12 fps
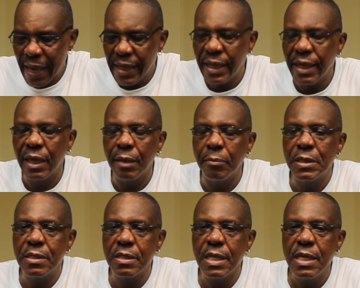
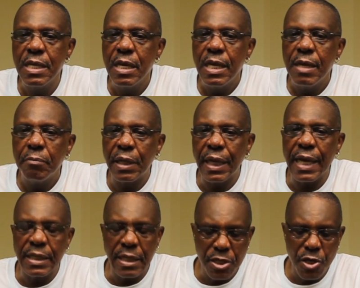Clemons, but I
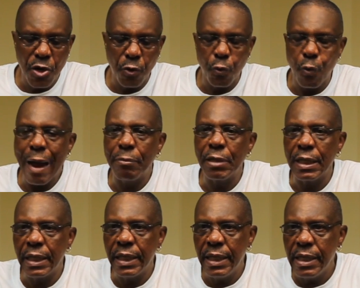didn't know Robert
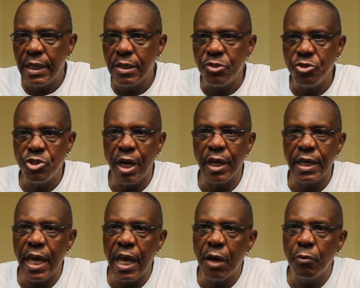Lee, John
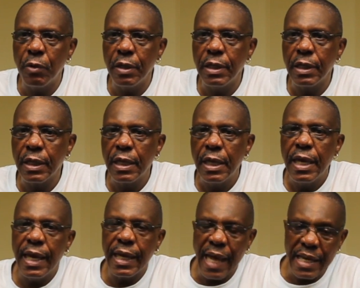Edward,
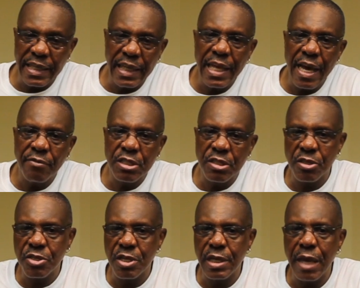and I did have a
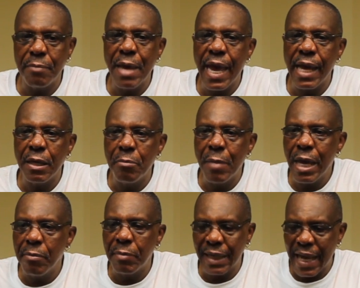sister named Hattie Mae,
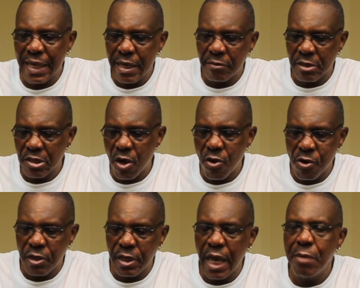but I never saw her
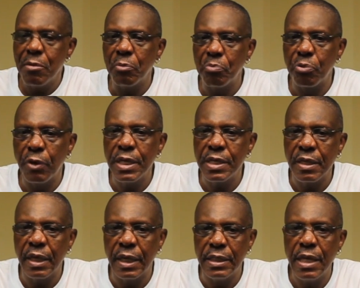name in print
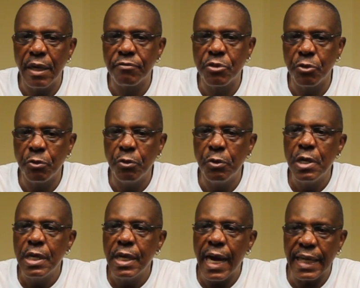enough to
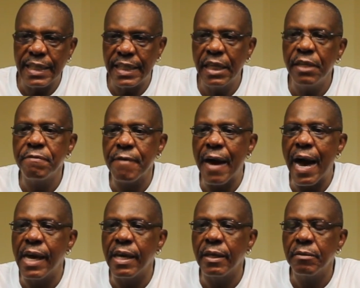identify
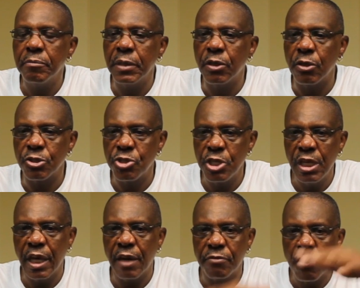it, because she
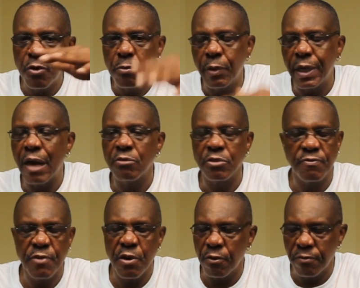left home when I was
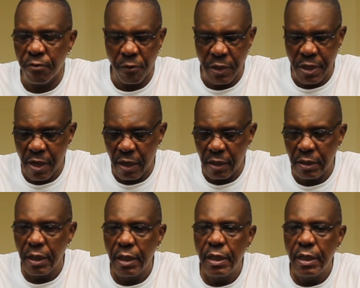very, very young.